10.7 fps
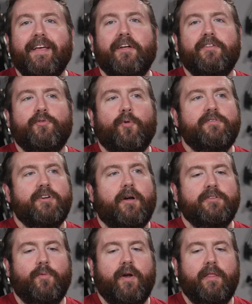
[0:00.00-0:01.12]
you know, dwarves are
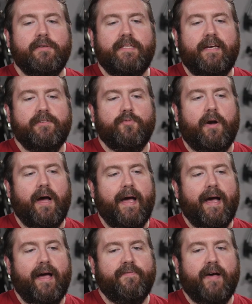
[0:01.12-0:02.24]
also one of those things where
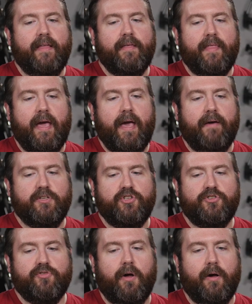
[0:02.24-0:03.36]
I, I find that they have a
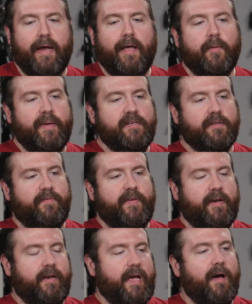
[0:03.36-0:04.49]
strong elemental
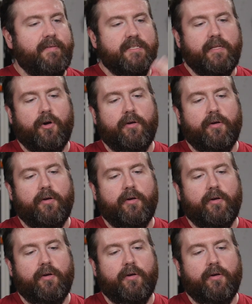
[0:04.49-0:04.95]
affinity. Obviously,